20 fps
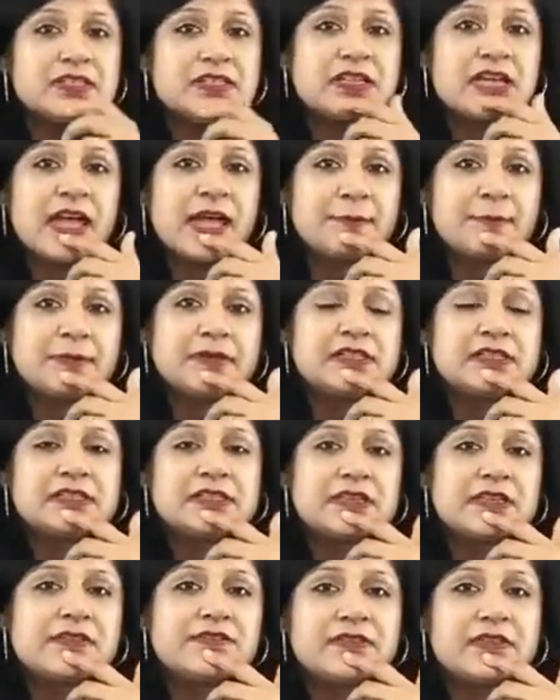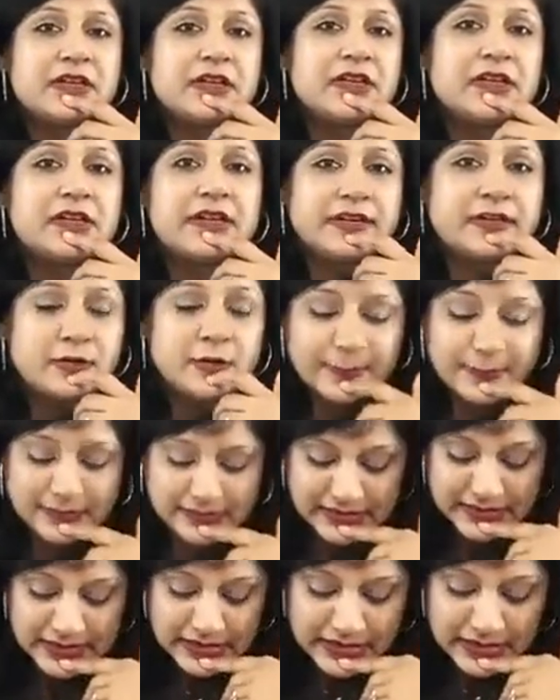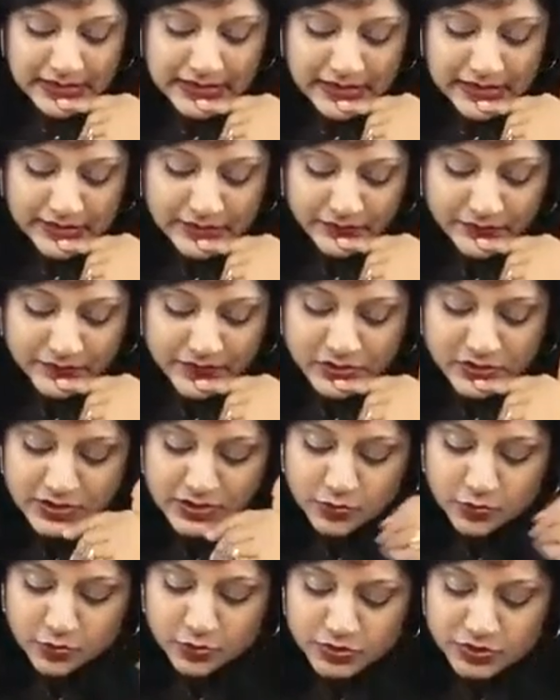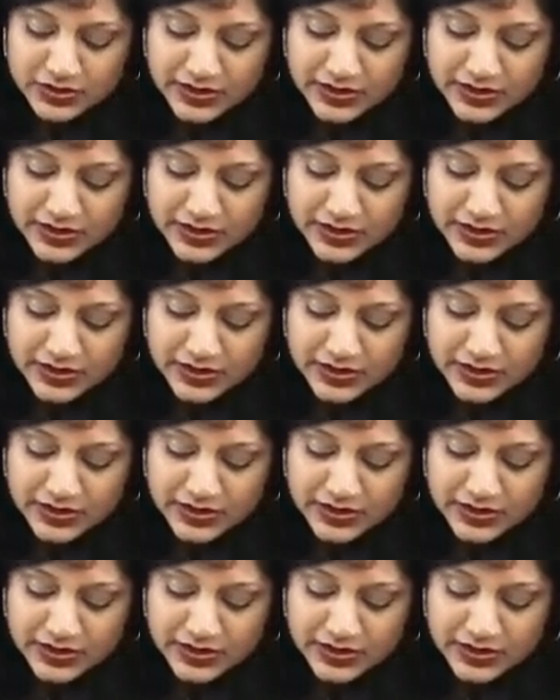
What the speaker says: hypertensive retinopathy. Vision usually